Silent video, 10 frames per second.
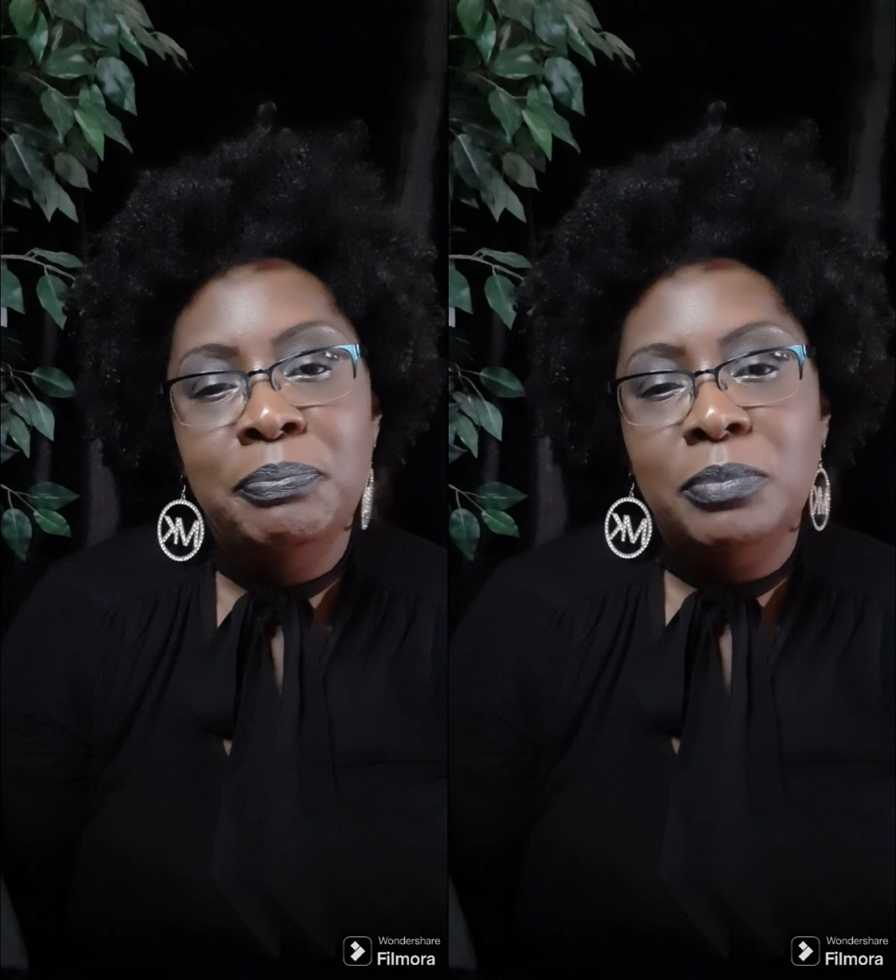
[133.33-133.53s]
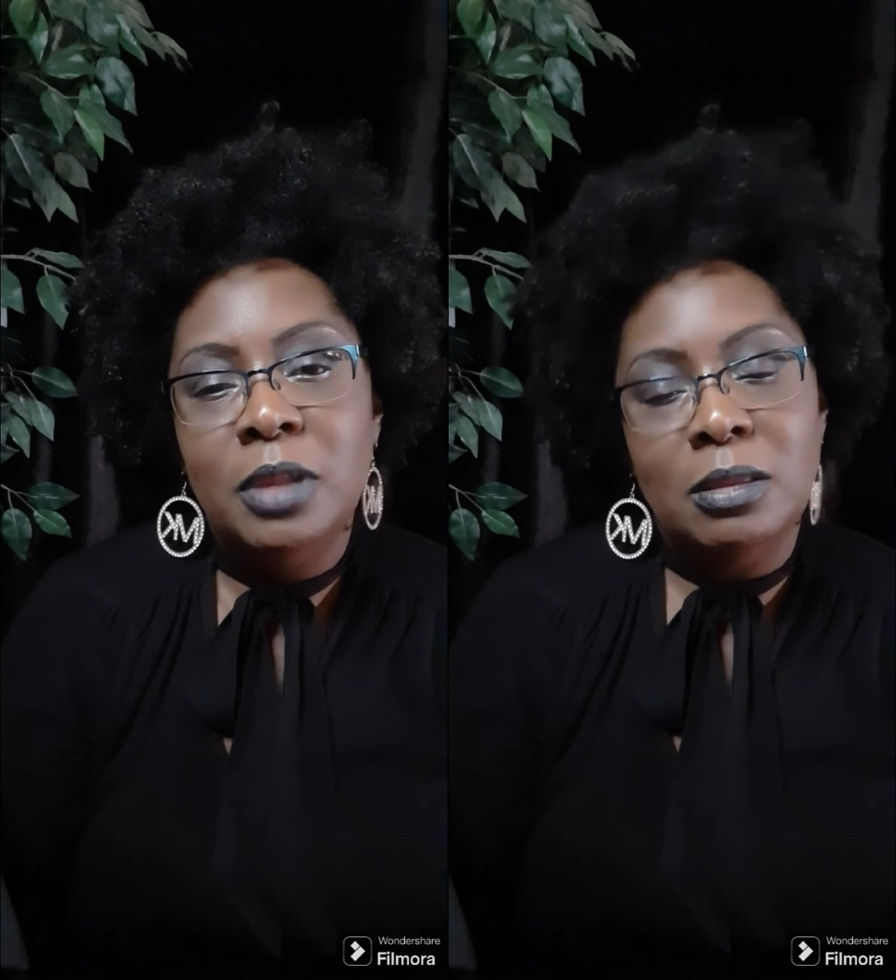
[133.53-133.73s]

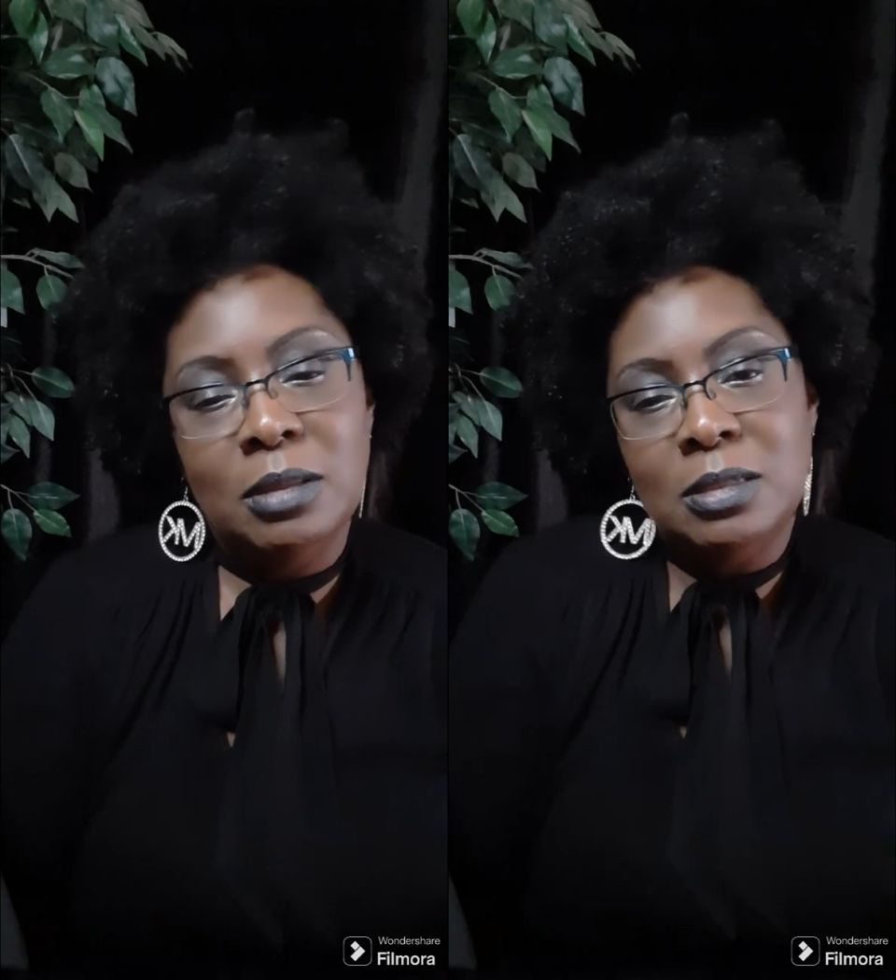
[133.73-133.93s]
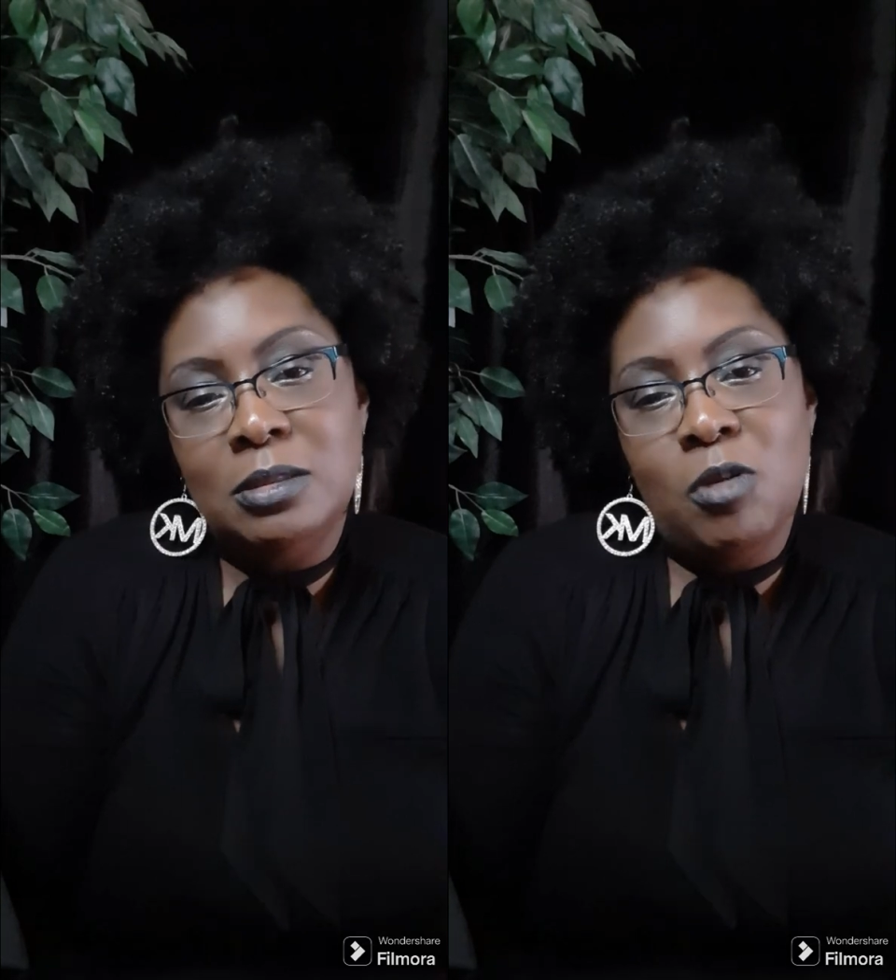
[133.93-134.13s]

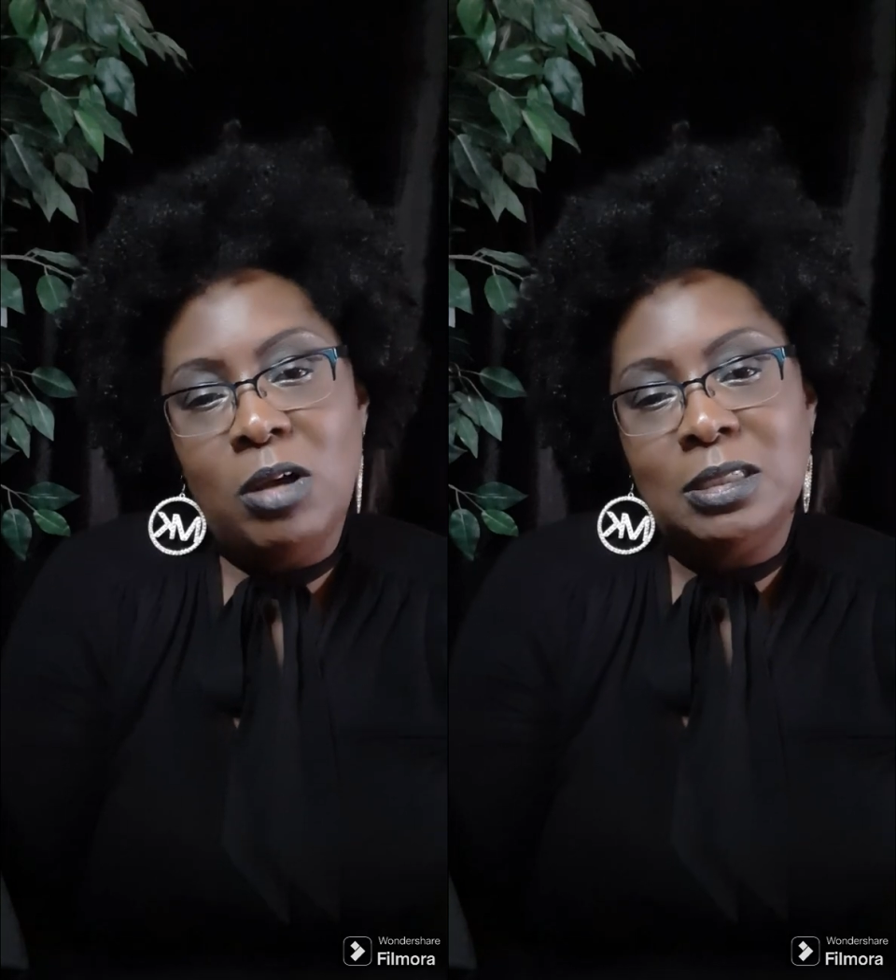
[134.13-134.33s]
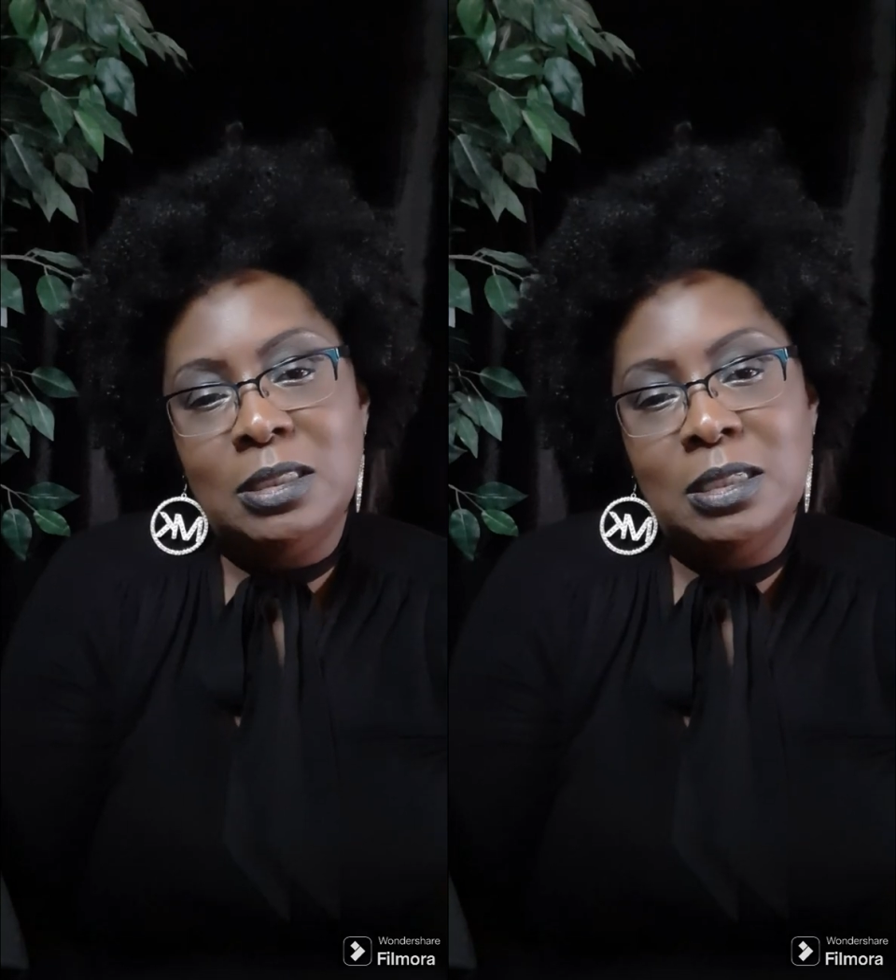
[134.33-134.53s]
this
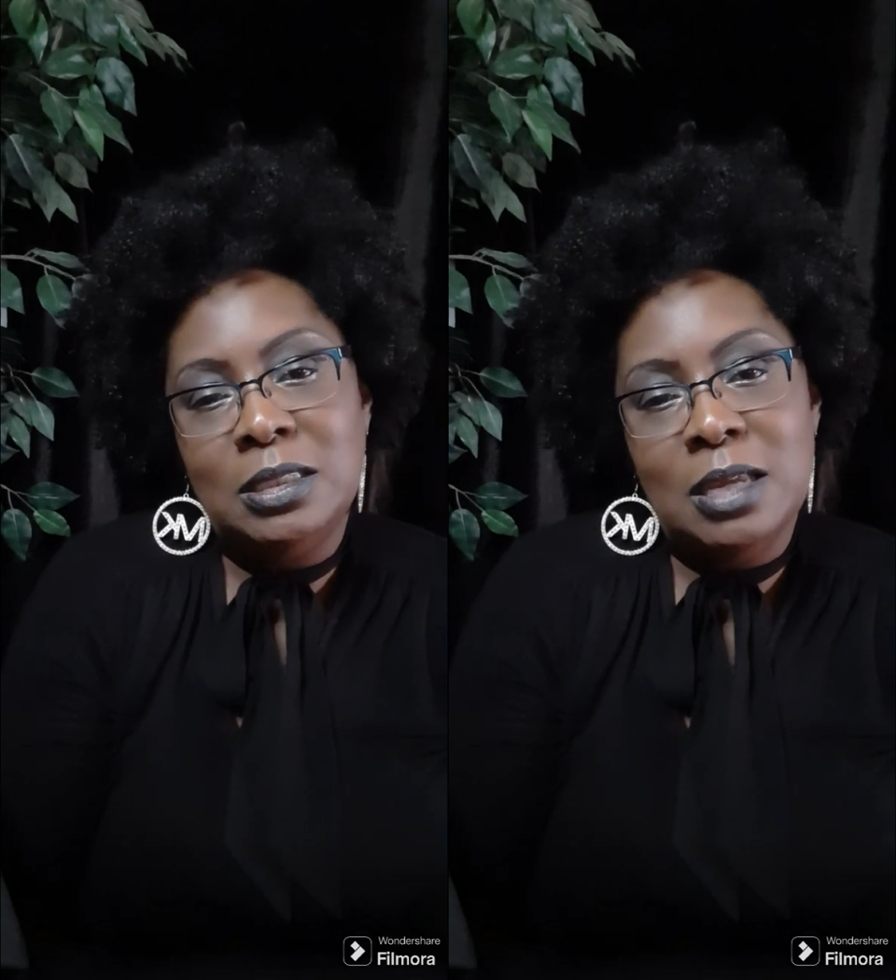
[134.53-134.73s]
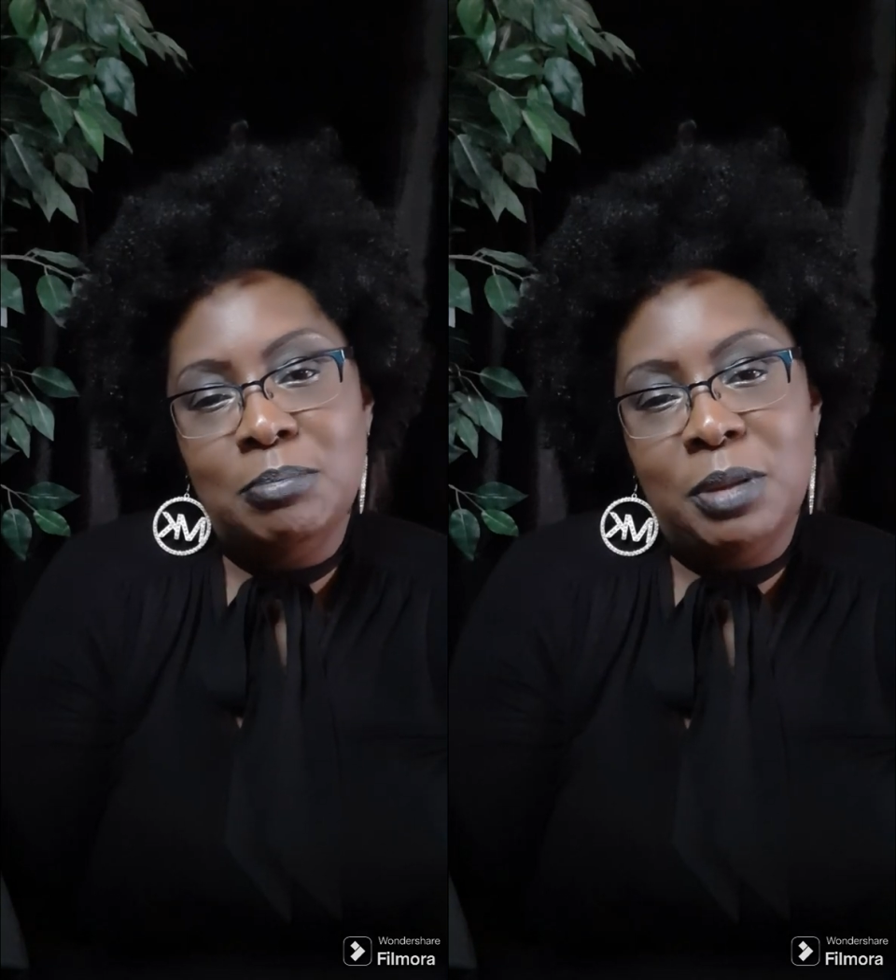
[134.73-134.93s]
narcissistic